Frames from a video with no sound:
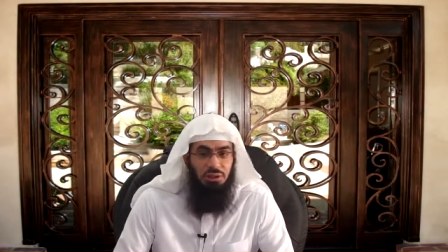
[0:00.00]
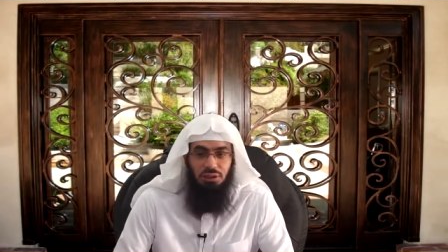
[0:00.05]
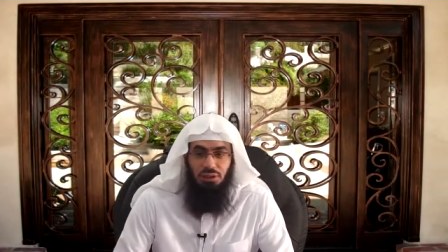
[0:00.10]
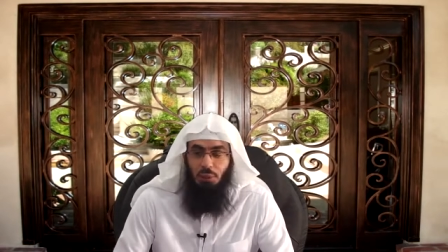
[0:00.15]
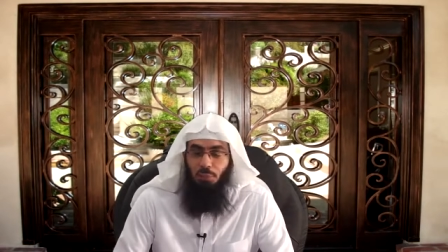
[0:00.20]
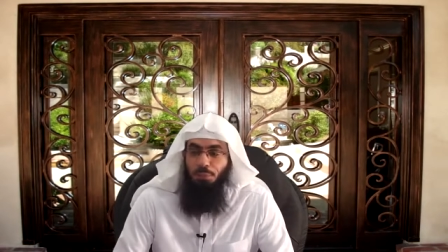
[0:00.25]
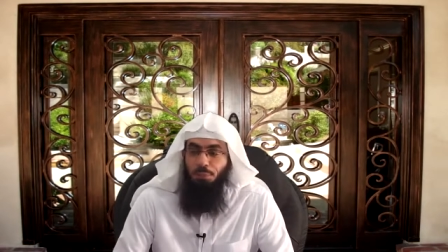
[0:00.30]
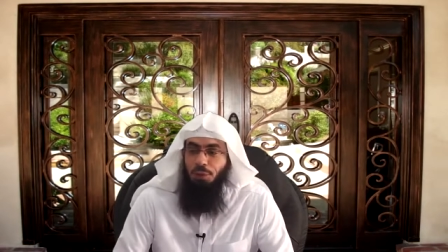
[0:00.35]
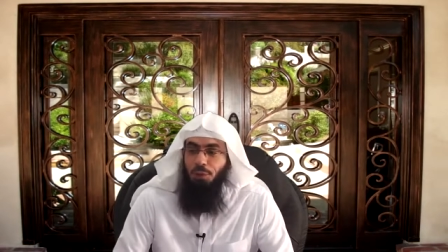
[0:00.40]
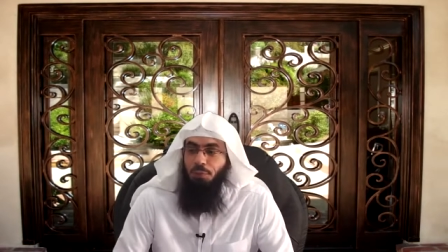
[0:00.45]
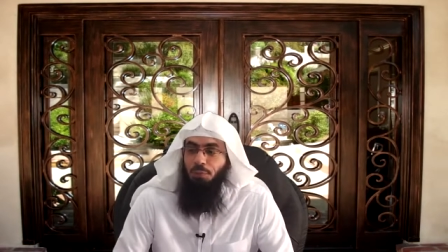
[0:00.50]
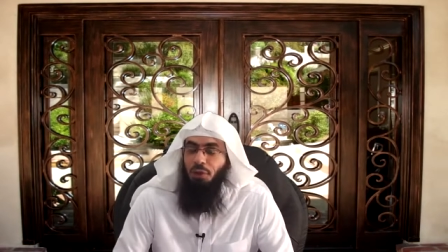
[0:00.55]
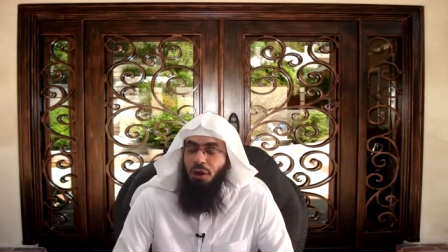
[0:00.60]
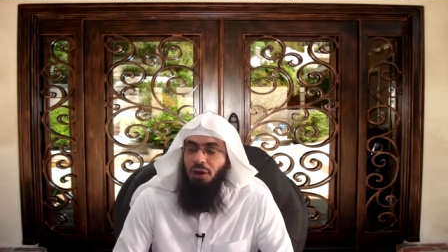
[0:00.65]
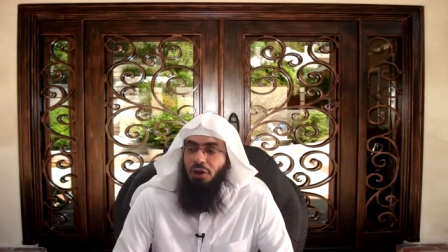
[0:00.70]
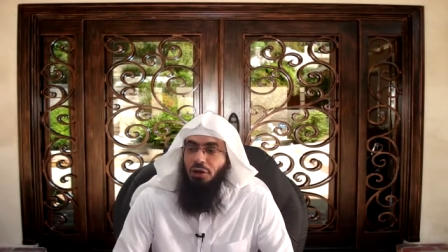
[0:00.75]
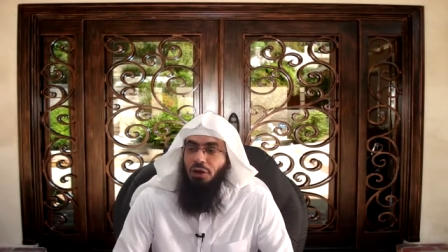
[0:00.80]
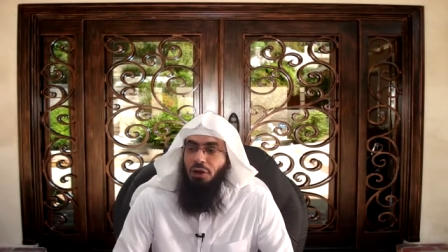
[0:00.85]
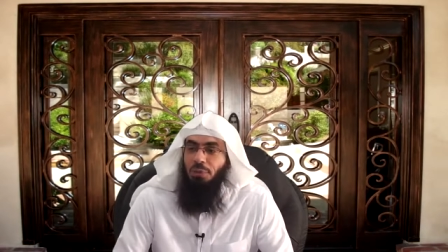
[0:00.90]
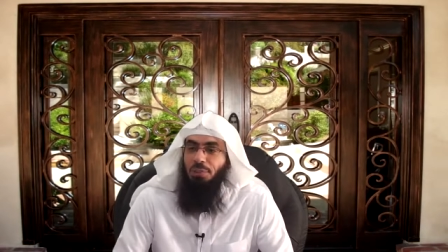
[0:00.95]
Some people
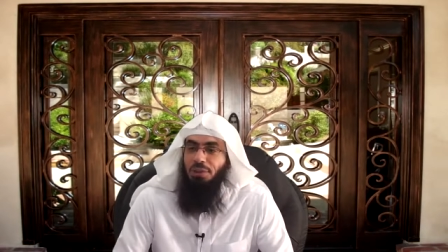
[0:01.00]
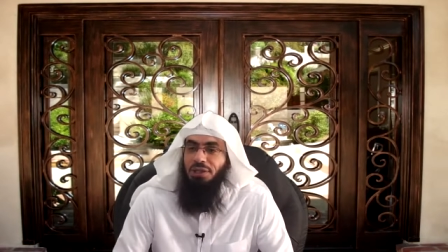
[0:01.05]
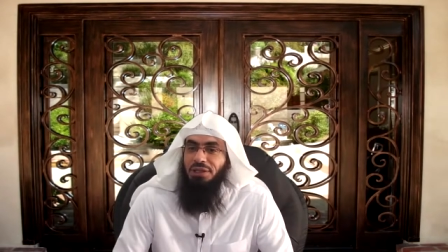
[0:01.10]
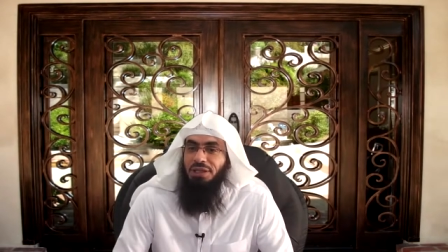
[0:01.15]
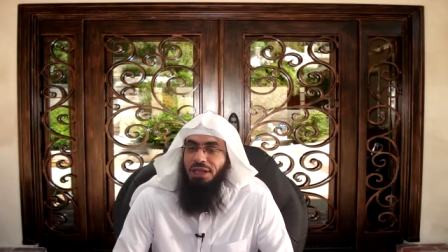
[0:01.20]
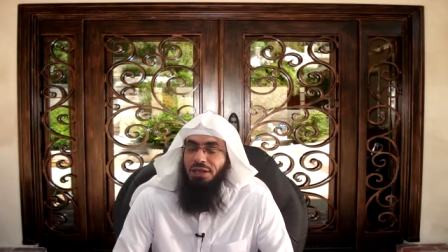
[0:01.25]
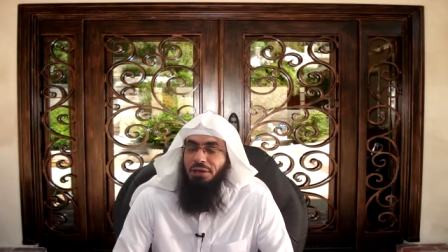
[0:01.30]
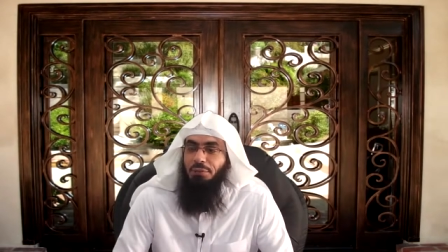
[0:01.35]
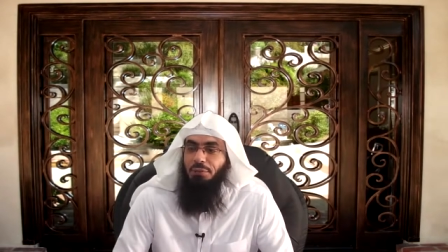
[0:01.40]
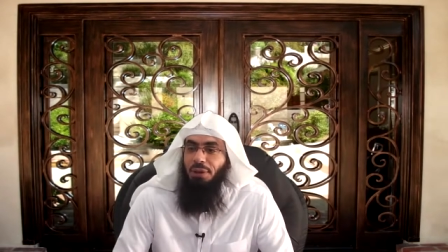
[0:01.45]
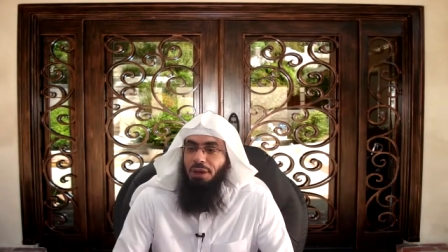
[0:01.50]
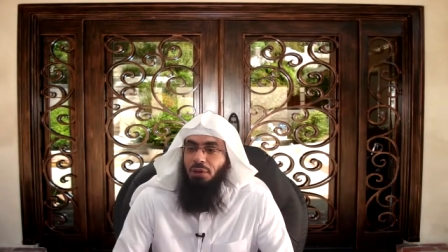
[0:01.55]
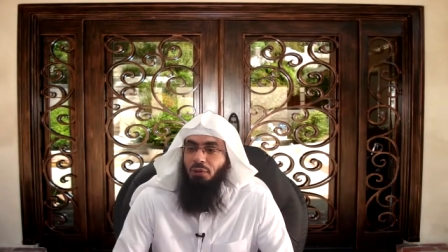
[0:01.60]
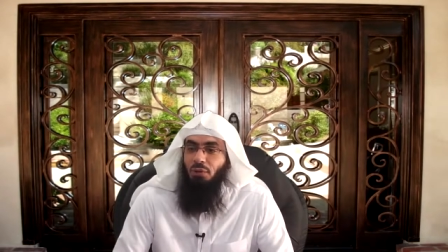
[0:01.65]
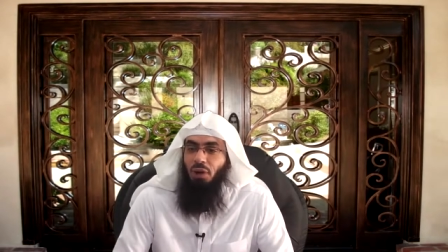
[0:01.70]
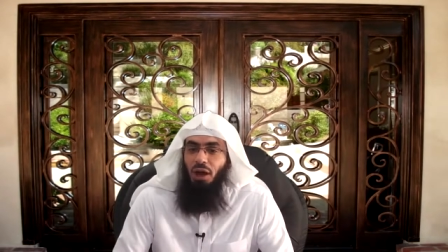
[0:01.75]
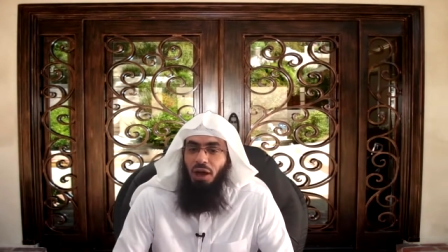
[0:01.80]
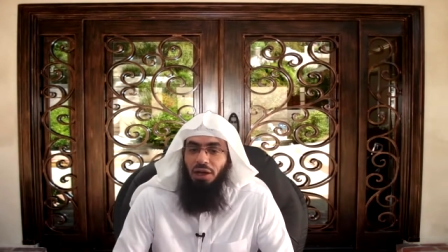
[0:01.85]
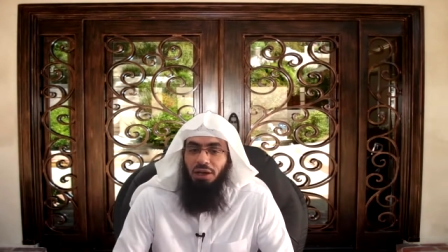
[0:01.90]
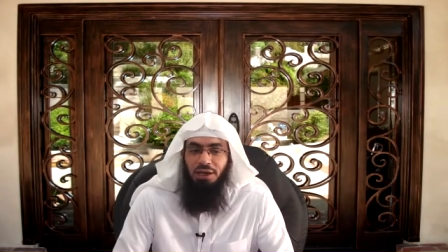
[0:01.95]
are going to be dead men
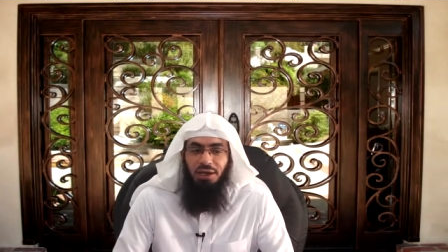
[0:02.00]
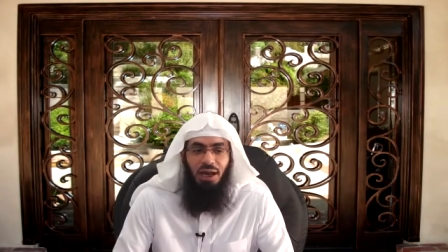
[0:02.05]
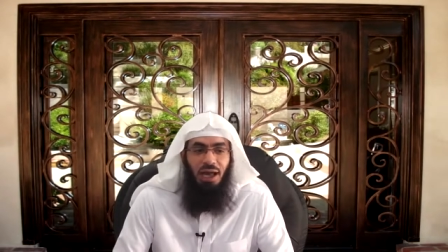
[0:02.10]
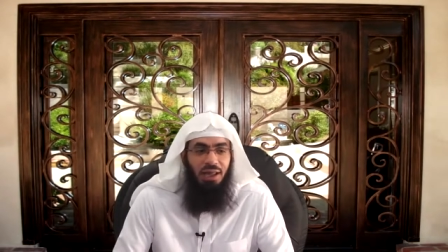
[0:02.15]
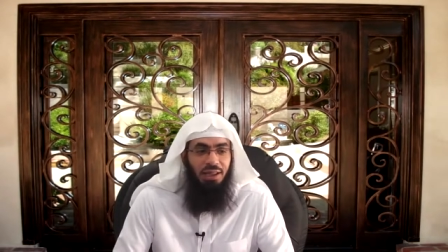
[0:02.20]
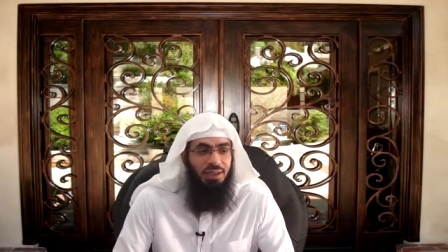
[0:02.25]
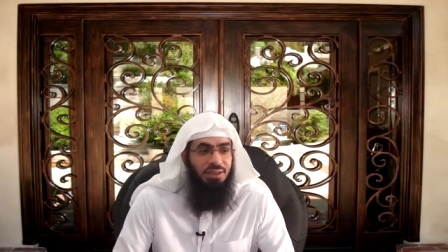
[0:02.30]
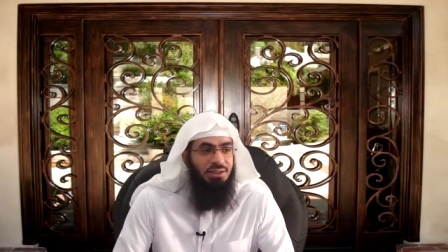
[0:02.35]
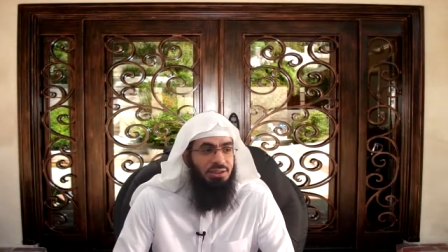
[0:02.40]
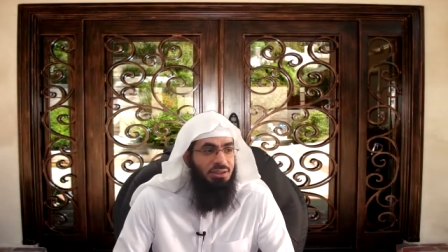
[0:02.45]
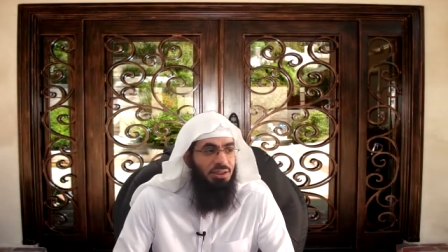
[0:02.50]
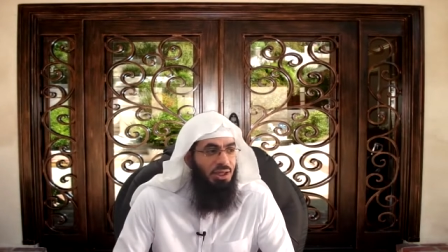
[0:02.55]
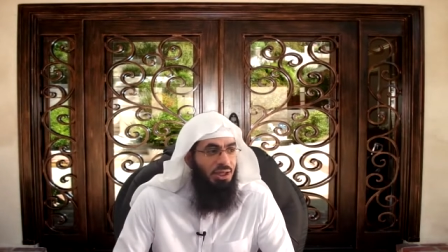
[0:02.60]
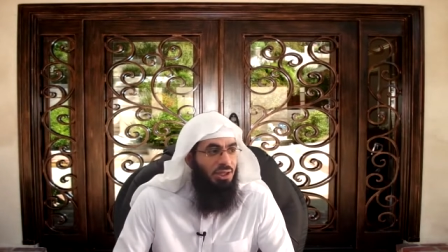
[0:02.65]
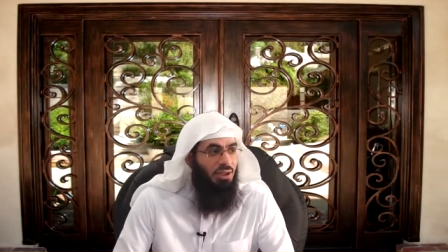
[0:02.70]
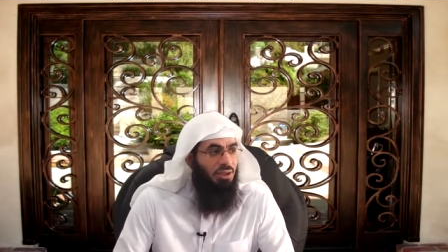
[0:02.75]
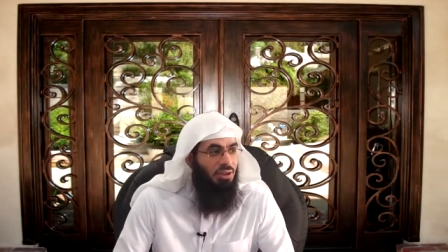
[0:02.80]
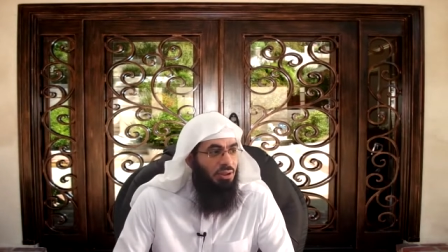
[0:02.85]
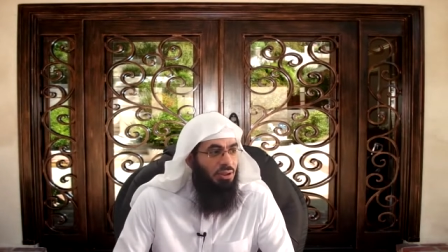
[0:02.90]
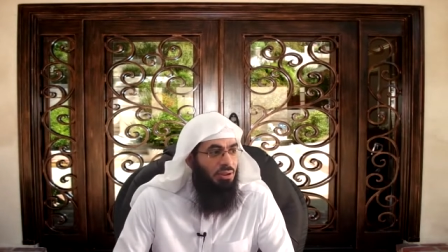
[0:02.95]
walking on this
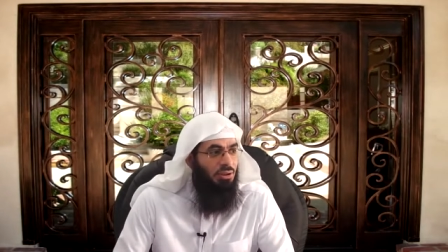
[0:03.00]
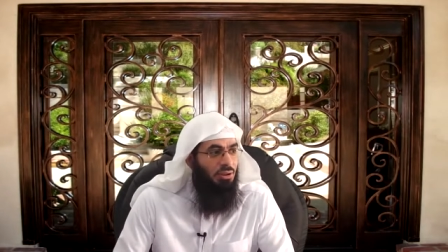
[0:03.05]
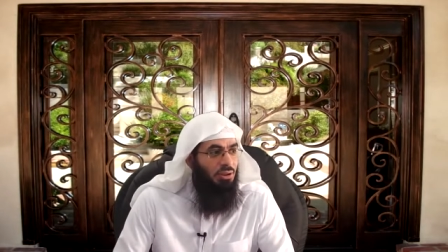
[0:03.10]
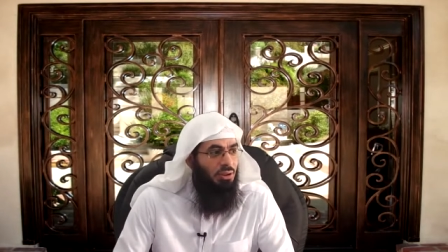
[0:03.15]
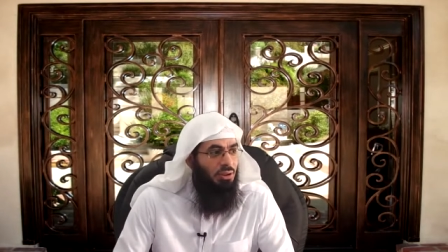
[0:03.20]
night.